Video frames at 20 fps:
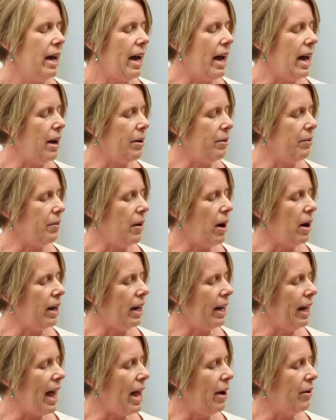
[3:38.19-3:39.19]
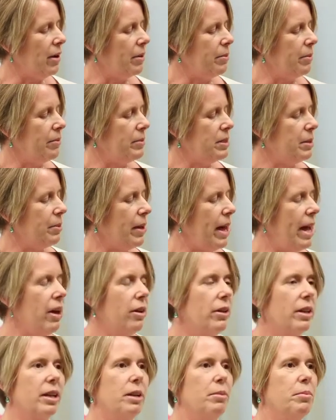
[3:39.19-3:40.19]
I'd allow him to play
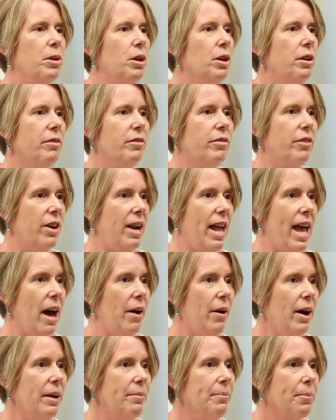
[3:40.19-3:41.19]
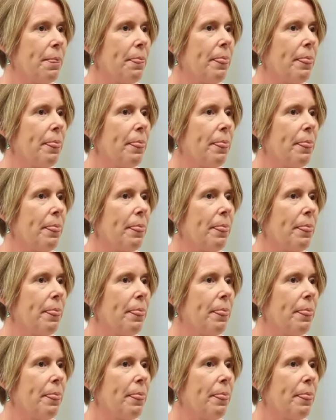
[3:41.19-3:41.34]
on the computer for an hour.